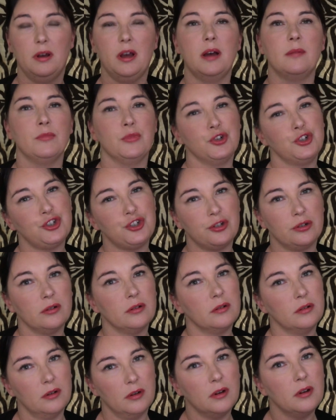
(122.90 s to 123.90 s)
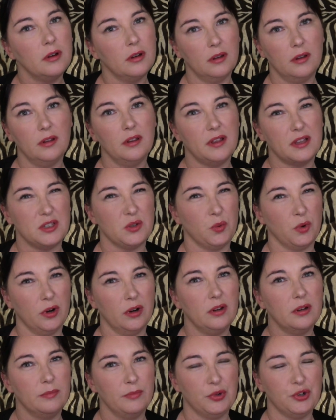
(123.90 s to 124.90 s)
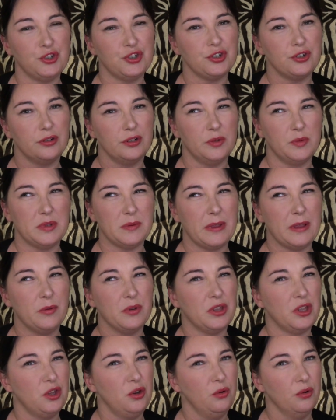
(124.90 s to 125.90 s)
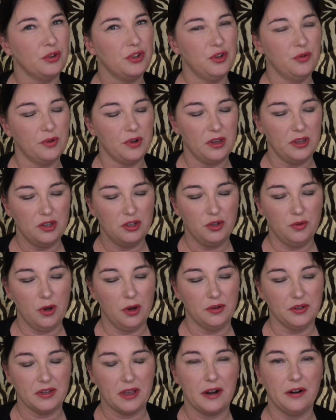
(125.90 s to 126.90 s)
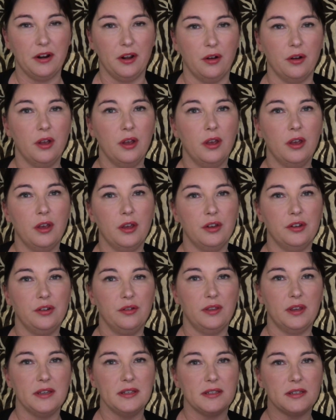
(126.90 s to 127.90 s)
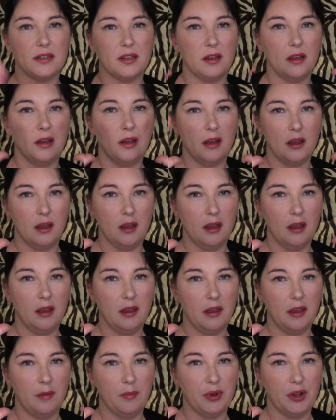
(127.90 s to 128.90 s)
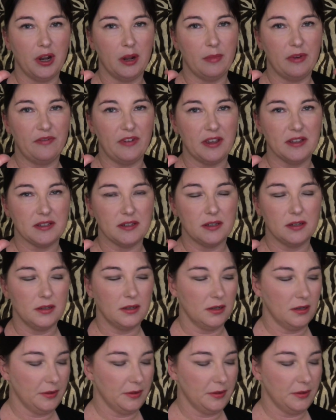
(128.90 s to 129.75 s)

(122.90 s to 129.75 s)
A mush. That's a word. Mush. Do we spell it with a U or two O's? I don't know. Do this and put it on my face.